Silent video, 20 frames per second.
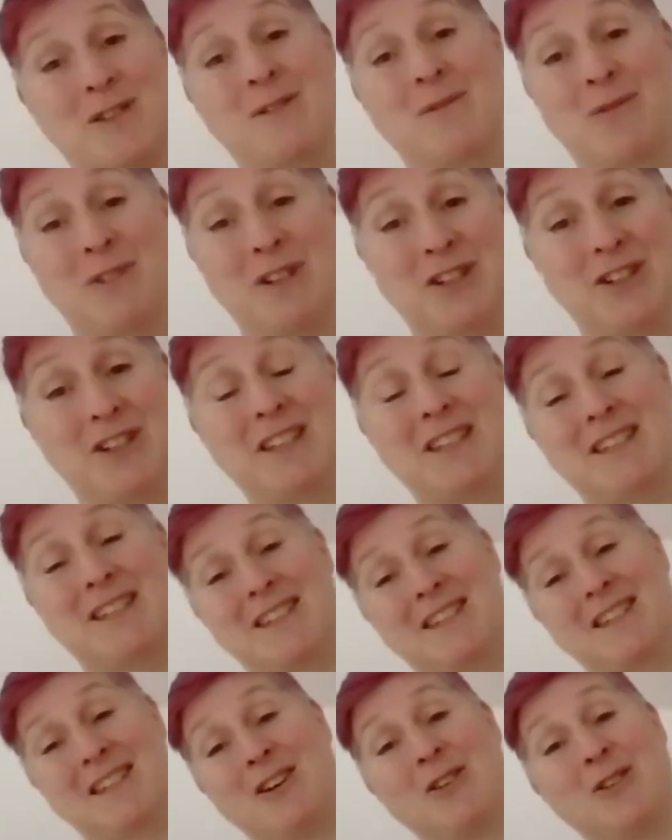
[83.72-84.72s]
which is
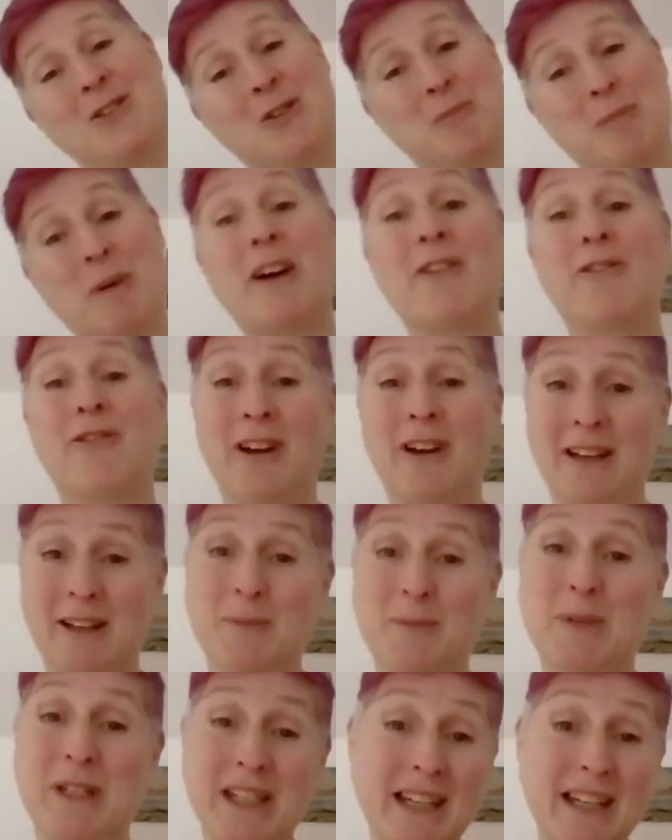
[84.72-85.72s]
so perfect,
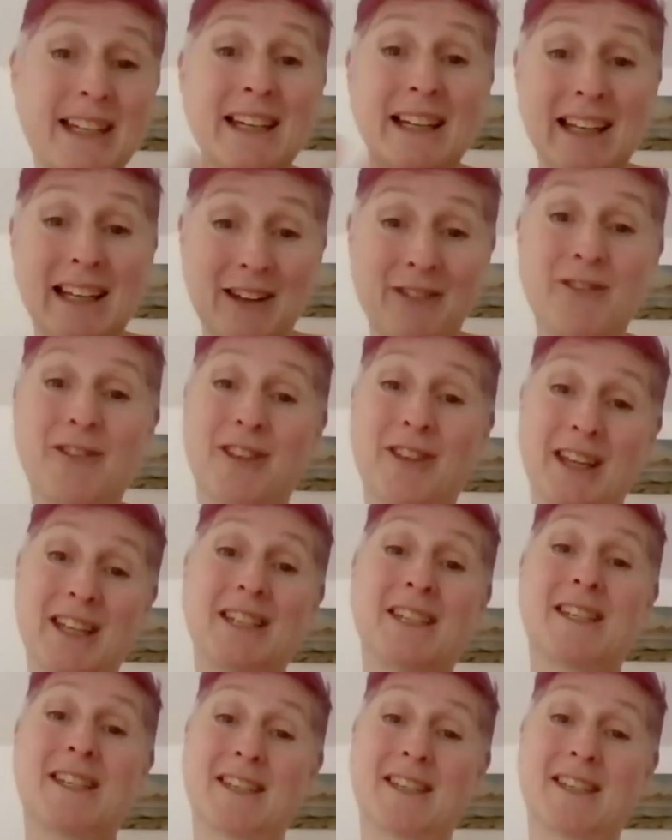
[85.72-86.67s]
particularly for this